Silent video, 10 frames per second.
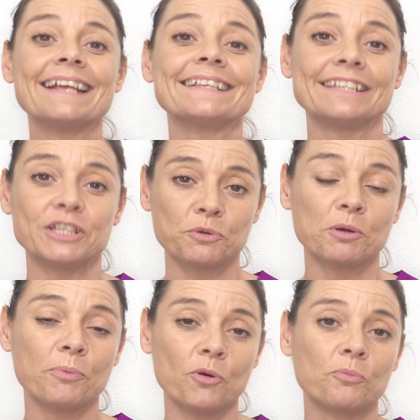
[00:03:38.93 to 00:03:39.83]
Since you
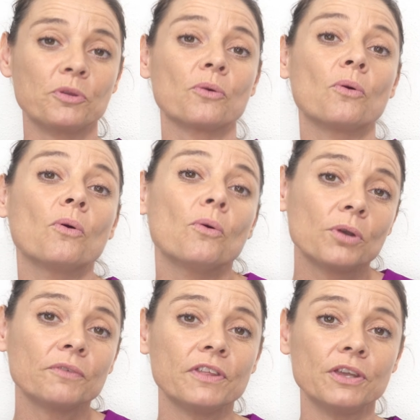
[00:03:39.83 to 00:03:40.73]
are born with
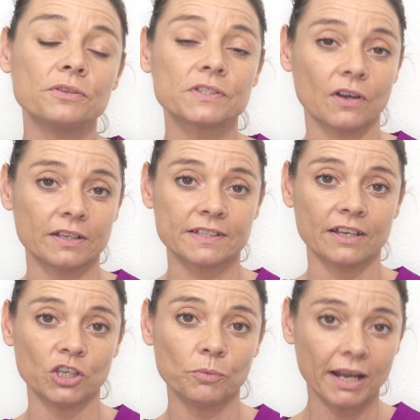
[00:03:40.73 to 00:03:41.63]
all of the oocytes
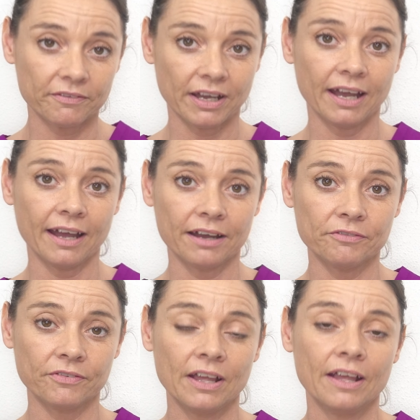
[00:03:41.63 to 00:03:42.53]
that you will ever have,